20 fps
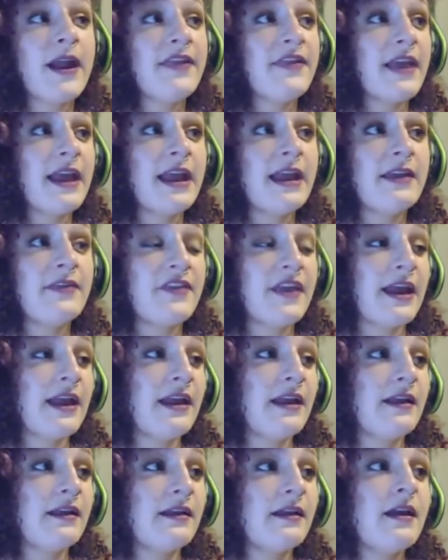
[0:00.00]
they,
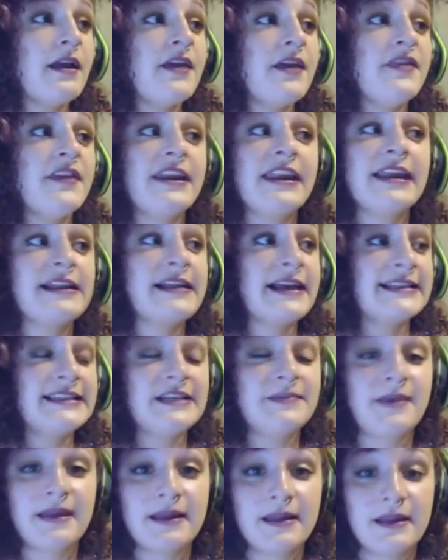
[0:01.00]
they the way that you interacted with